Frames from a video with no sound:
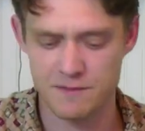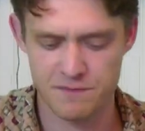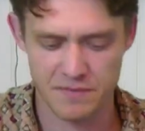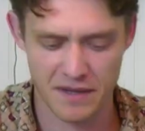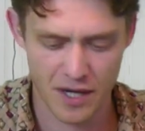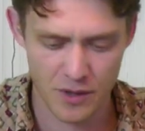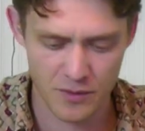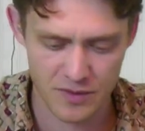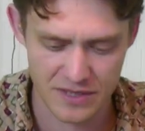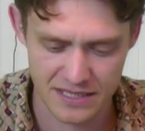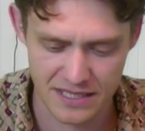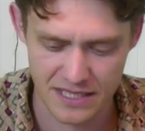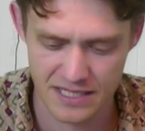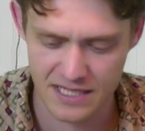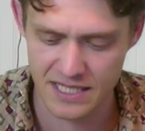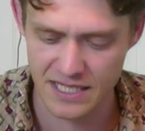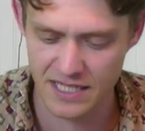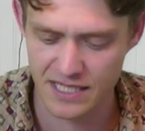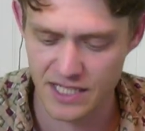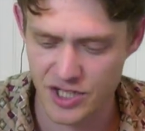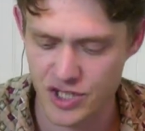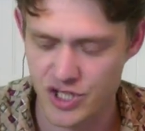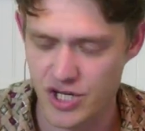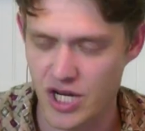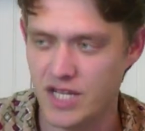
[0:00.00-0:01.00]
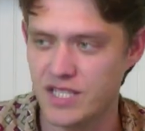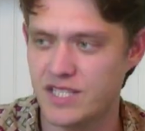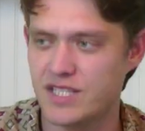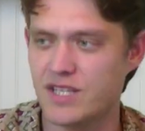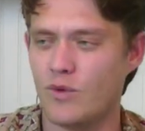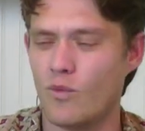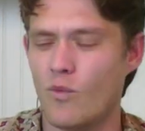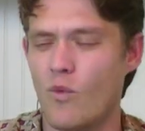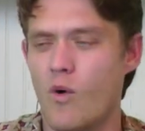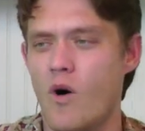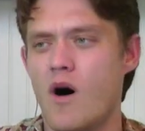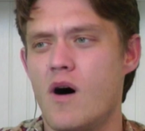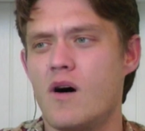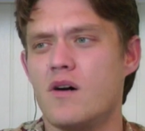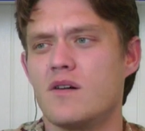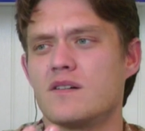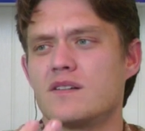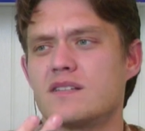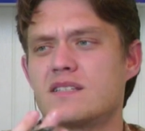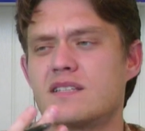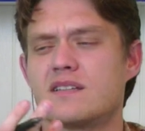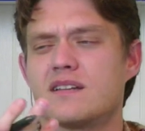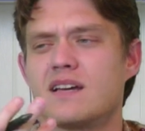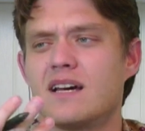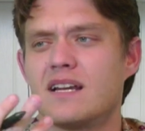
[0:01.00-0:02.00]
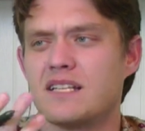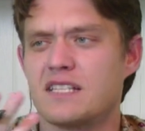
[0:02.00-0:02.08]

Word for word: but I was listening to Jensen Huang's kind